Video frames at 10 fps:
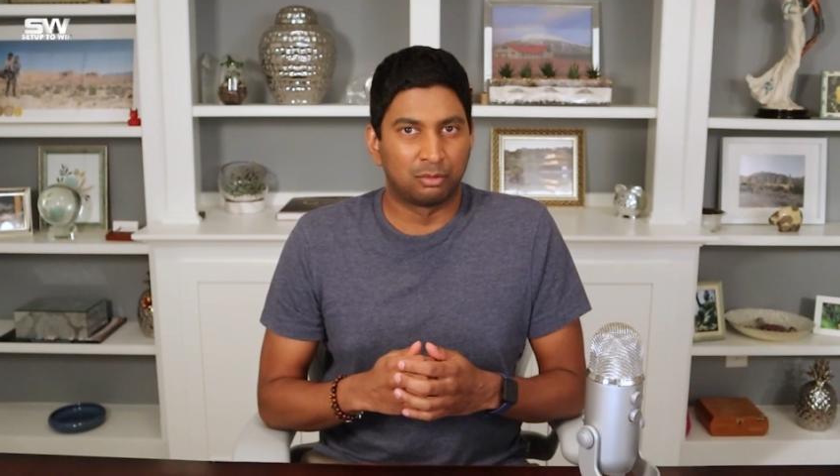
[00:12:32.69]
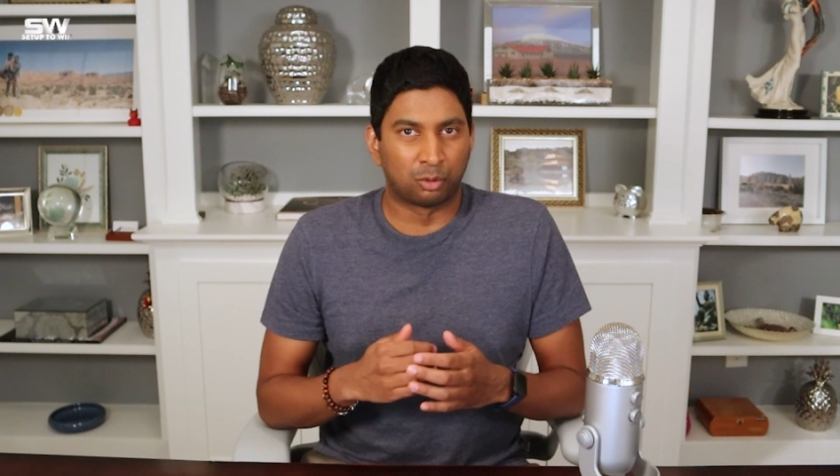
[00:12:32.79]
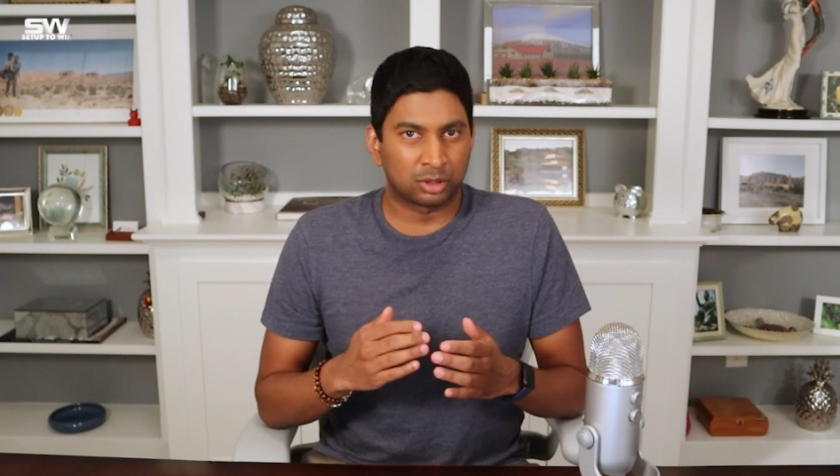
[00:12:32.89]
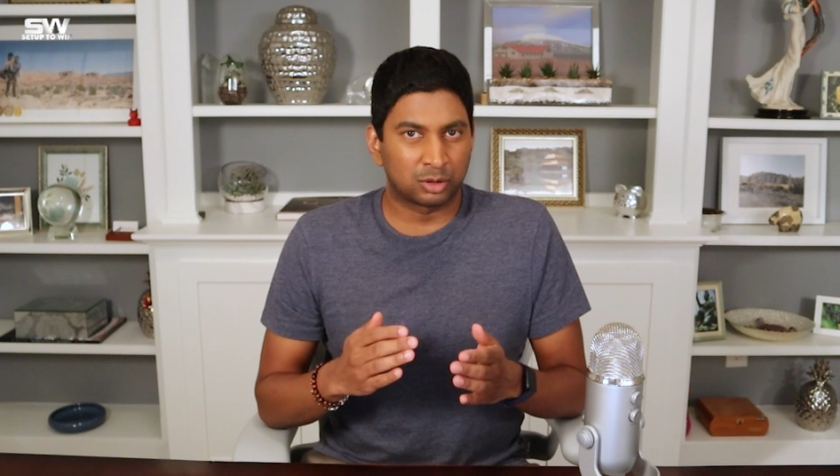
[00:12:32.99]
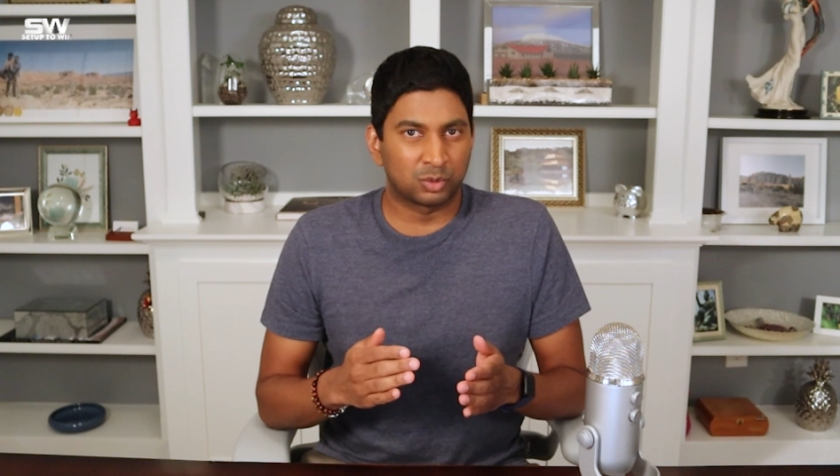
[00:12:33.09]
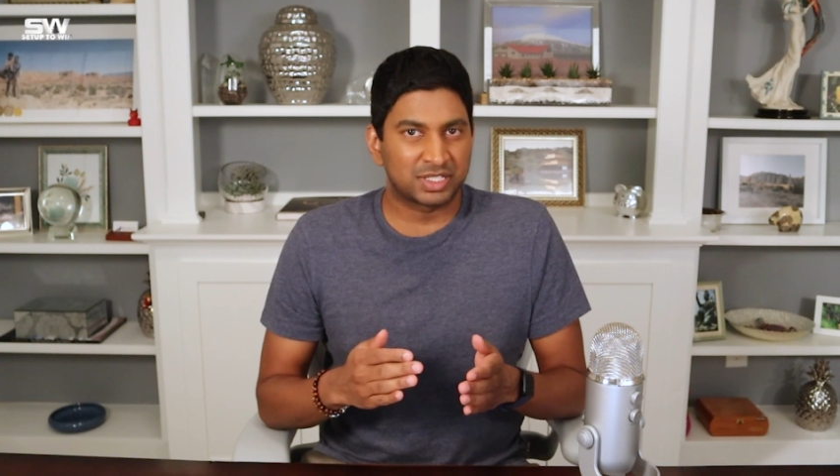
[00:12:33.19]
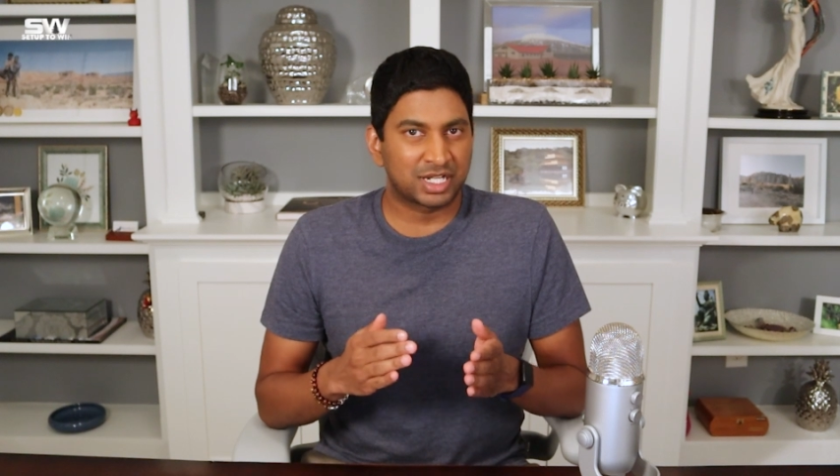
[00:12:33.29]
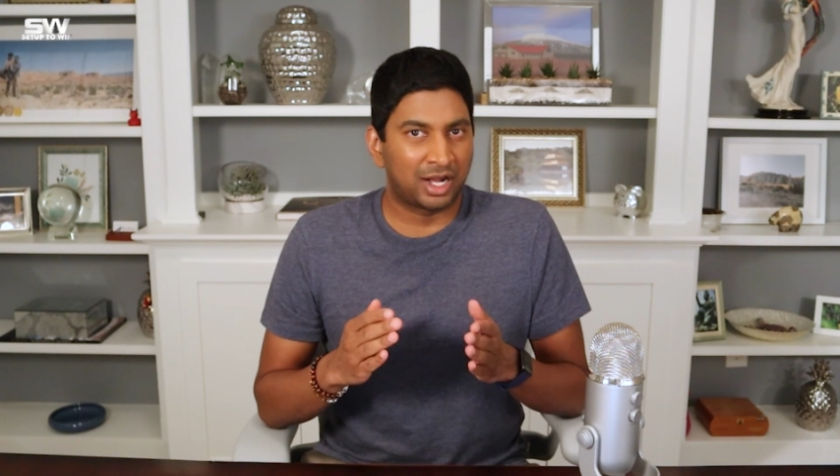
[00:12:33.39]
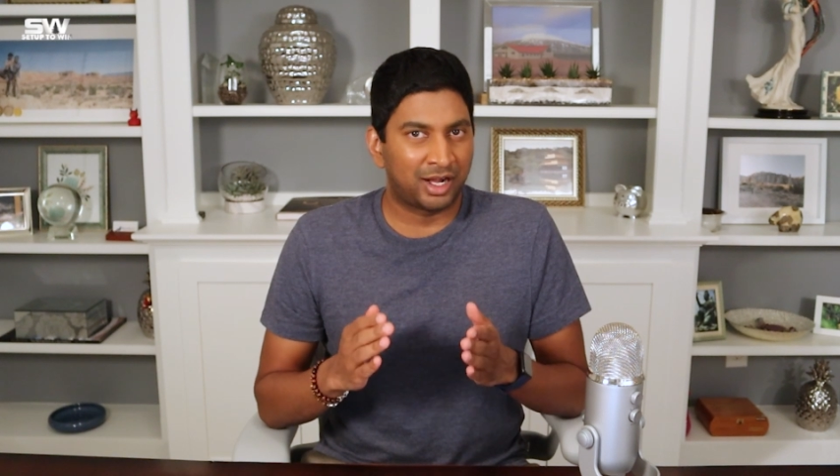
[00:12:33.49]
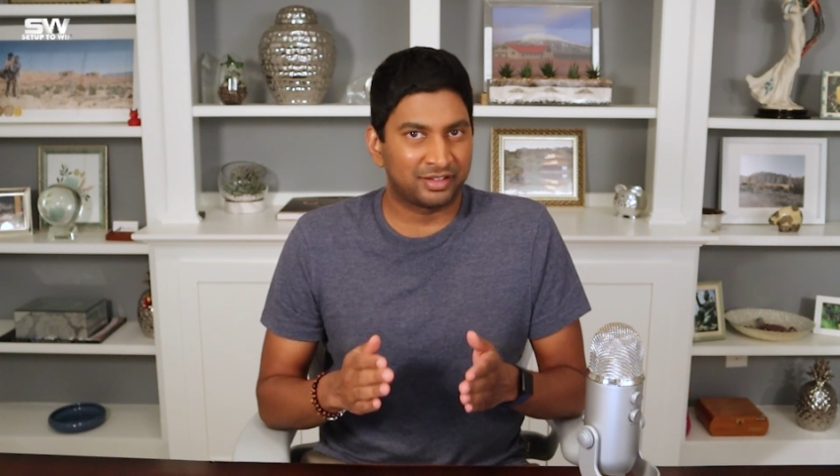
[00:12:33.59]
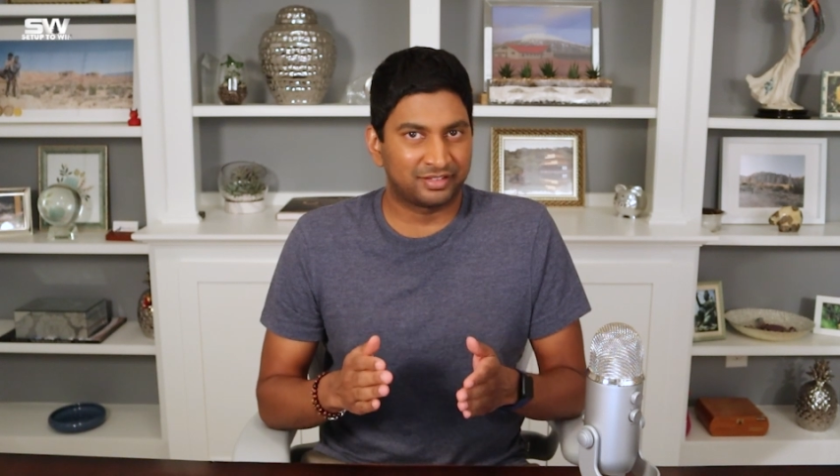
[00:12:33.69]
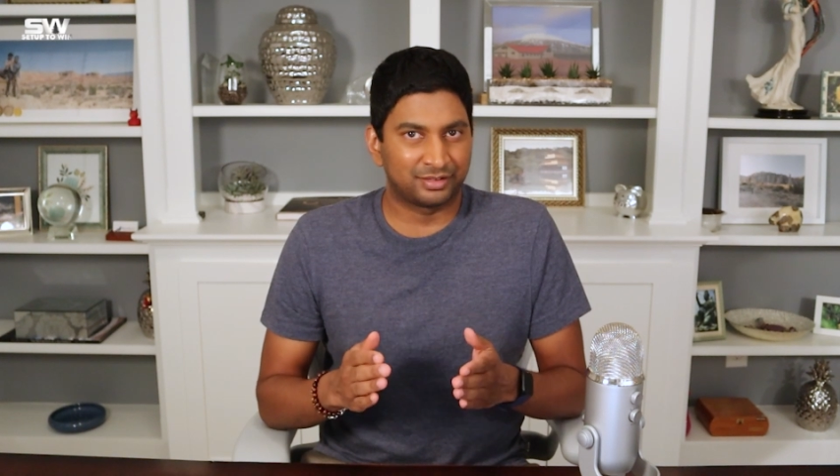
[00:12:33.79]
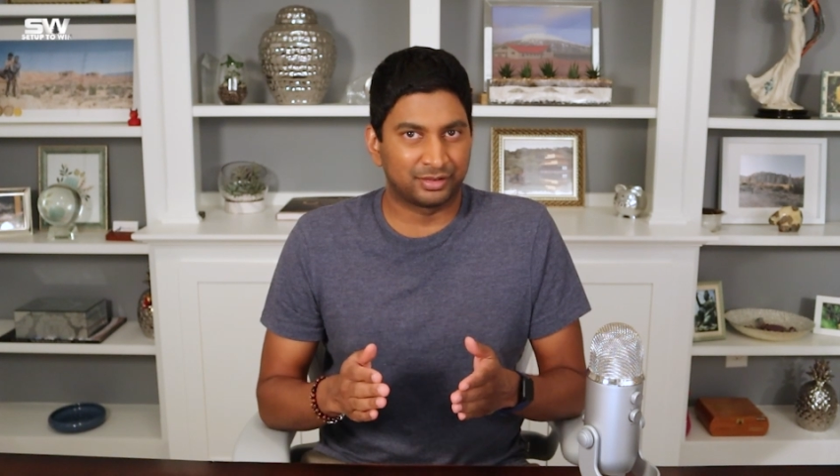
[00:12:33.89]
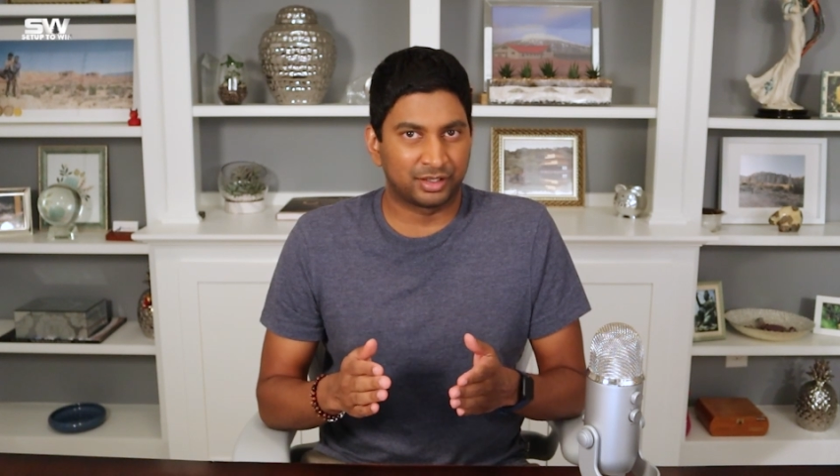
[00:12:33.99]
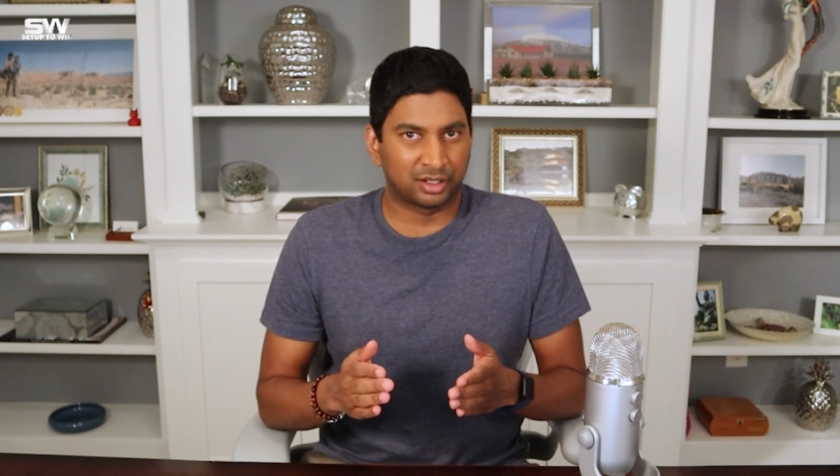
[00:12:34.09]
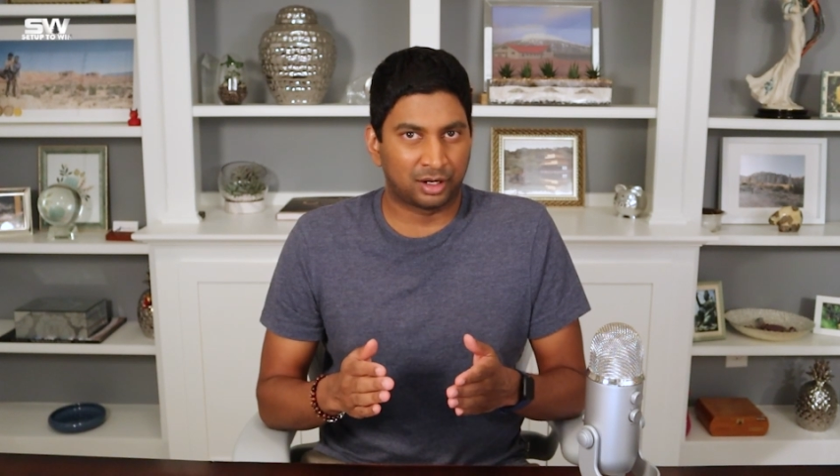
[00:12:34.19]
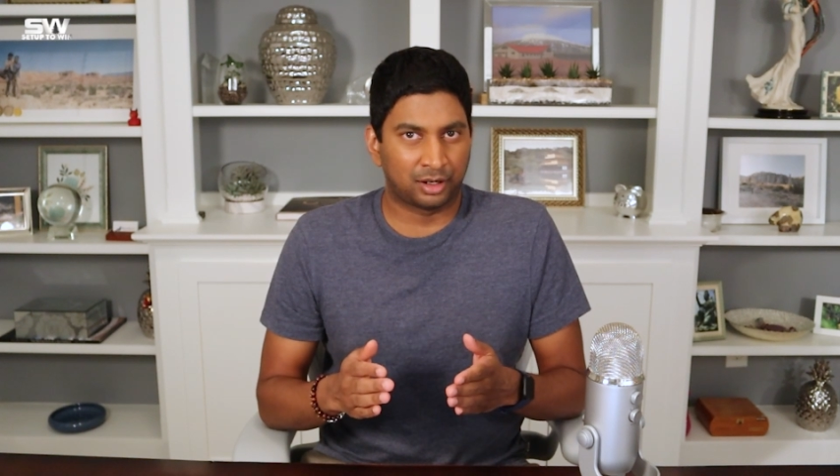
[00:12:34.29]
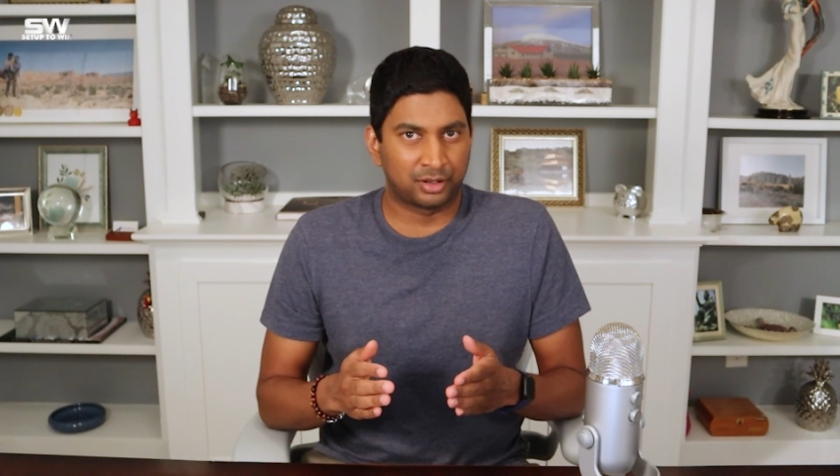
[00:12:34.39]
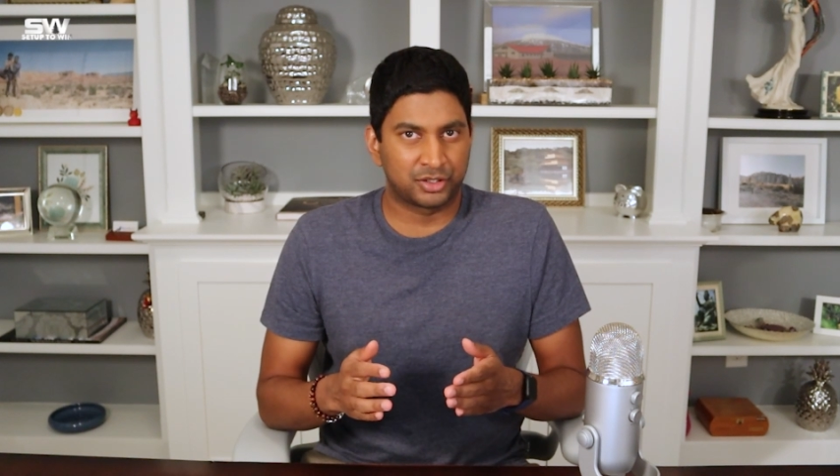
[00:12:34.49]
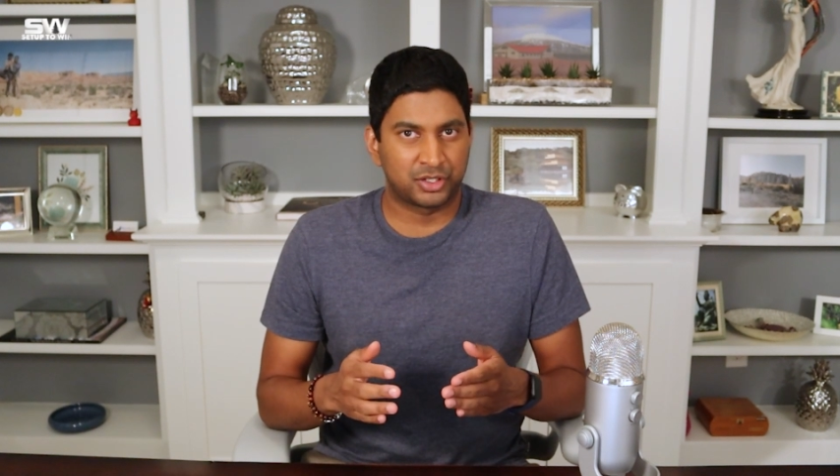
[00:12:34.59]
Warner was constantly
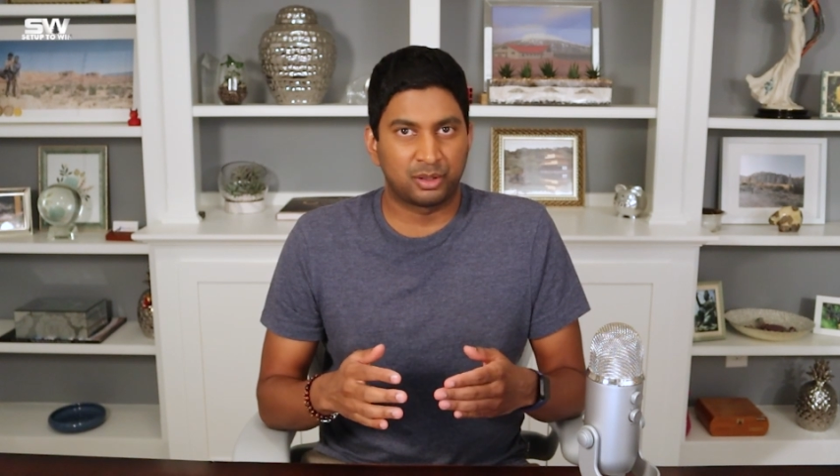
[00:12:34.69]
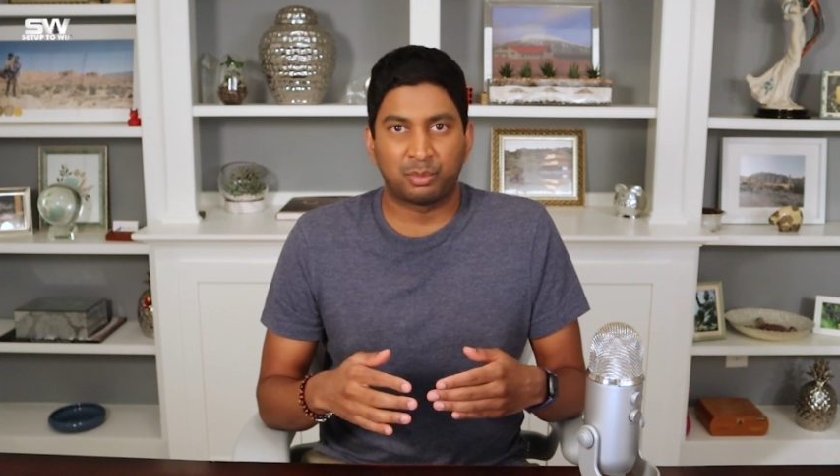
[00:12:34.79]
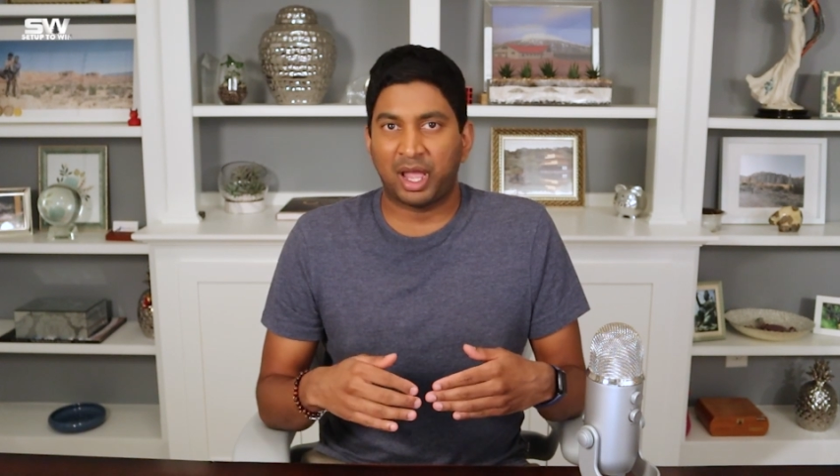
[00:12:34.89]
encouraged